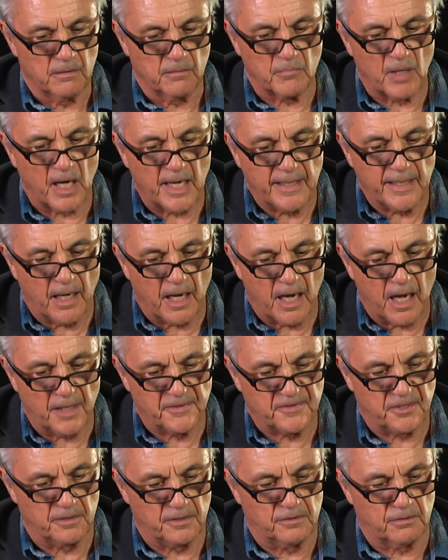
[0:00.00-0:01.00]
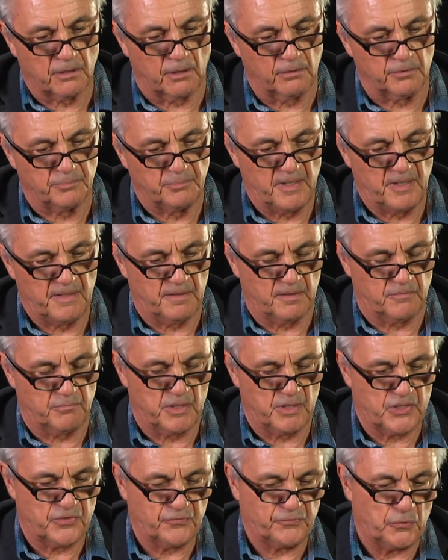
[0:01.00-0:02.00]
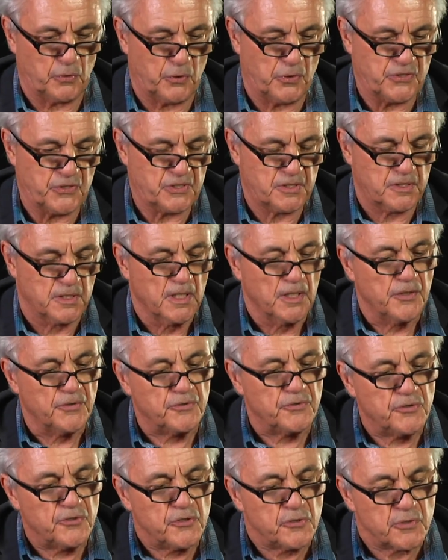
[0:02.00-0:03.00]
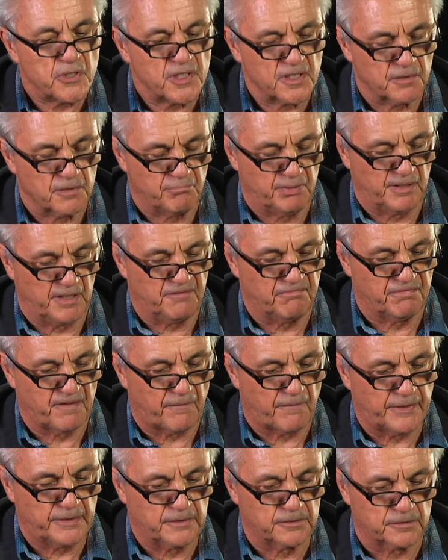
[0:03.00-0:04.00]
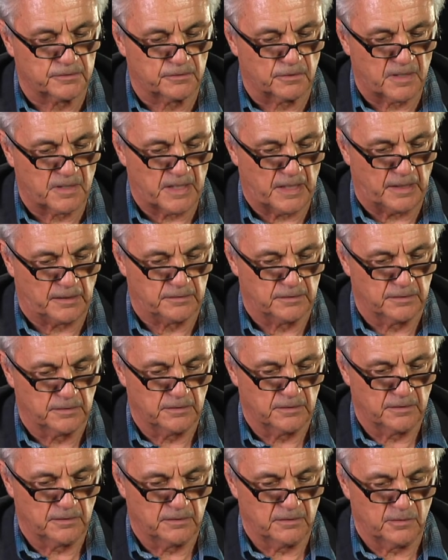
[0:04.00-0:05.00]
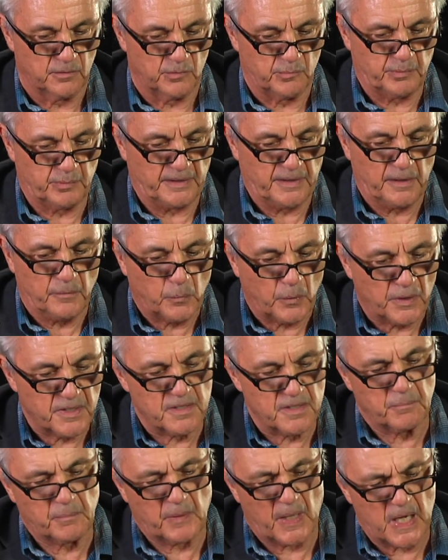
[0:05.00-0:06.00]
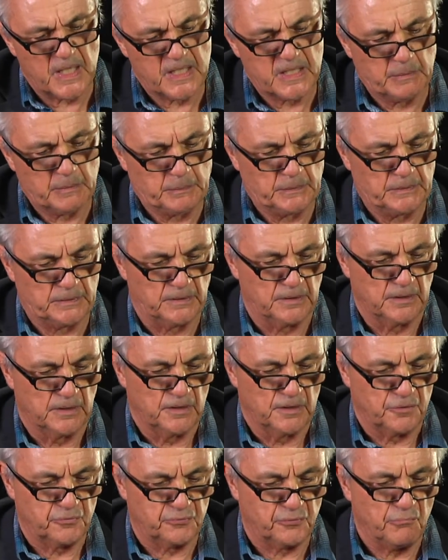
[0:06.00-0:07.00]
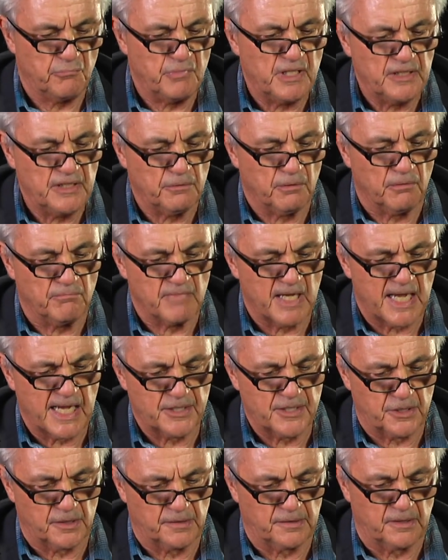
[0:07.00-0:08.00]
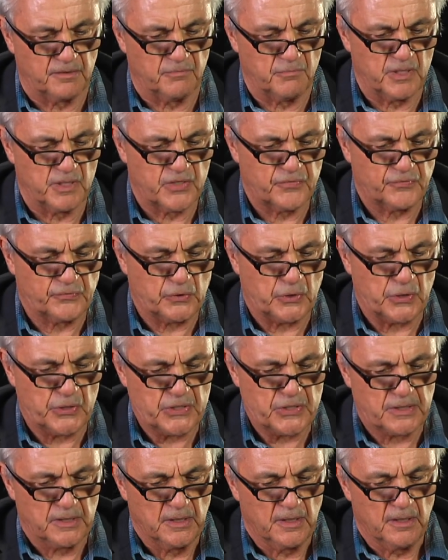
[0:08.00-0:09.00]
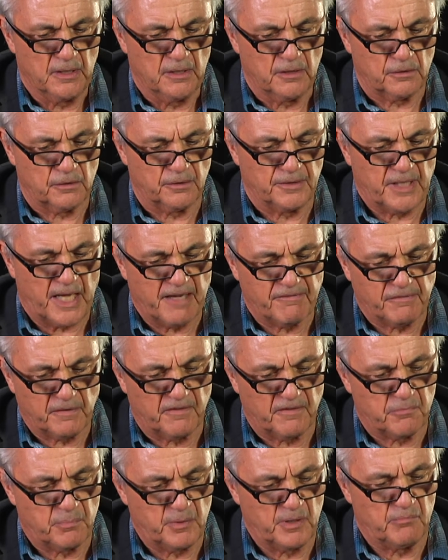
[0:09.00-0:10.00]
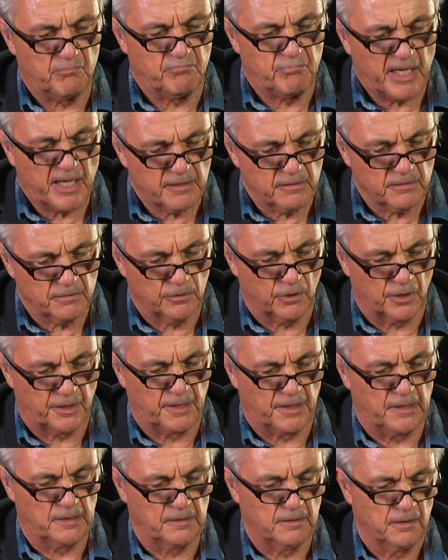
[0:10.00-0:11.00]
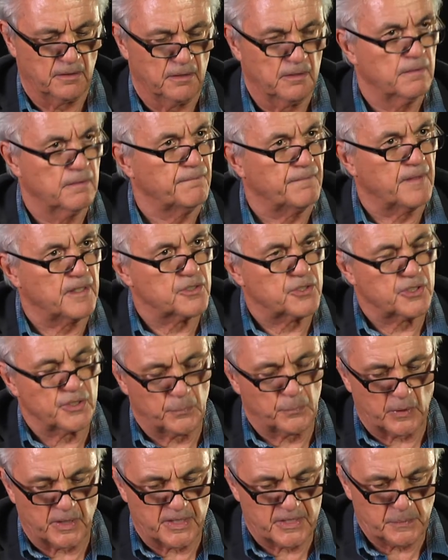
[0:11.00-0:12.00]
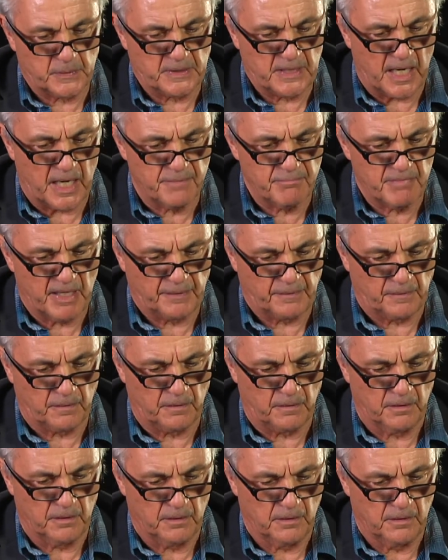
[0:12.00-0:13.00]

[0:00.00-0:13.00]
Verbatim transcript: My aunt had told me that Miss Frost used to be very good looking, but it was impossible for me to imagine that Miss Frost could ever have been better looking than she was when I met her,